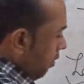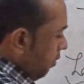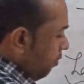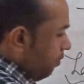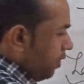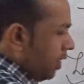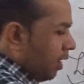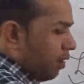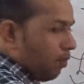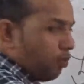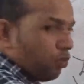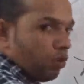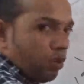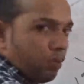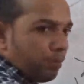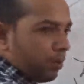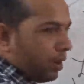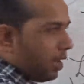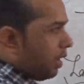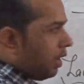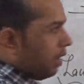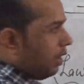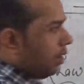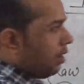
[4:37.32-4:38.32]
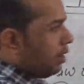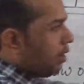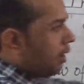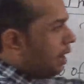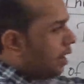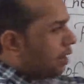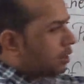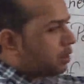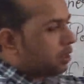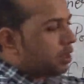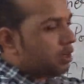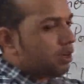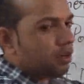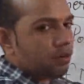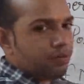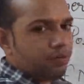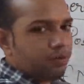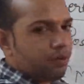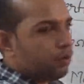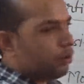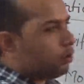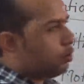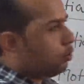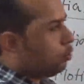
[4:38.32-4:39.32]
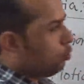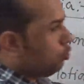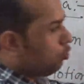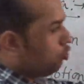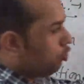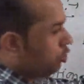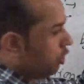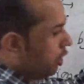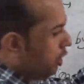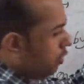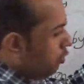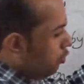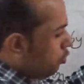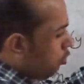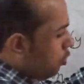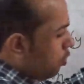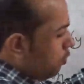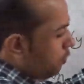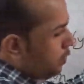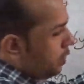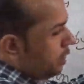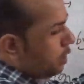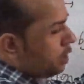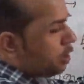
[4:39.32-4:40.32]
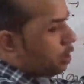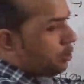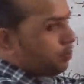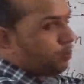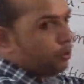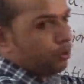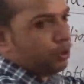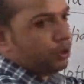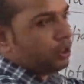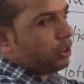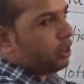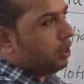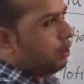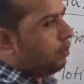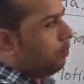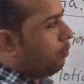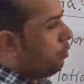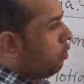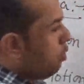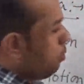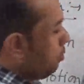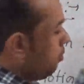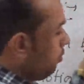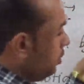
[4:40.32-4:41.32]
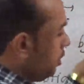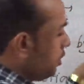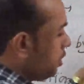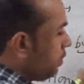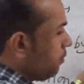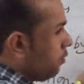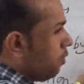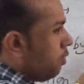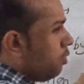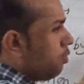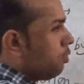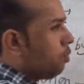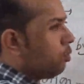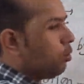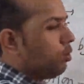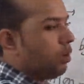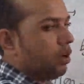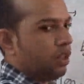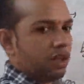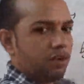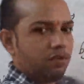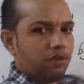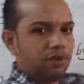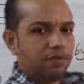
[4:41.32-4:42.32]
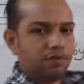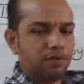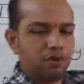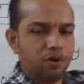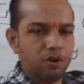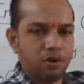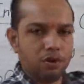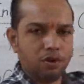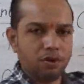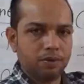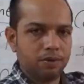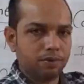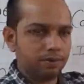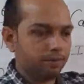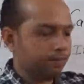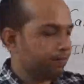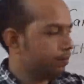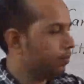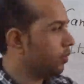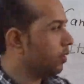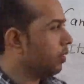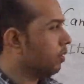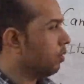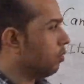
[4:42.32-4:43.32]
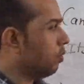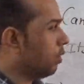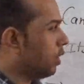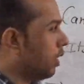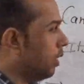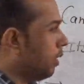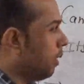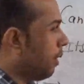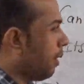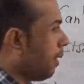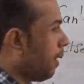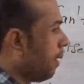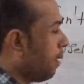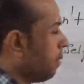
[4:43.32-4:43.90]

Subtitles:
we have to apply here external force to change of its position from this wall to another one wall. Okay.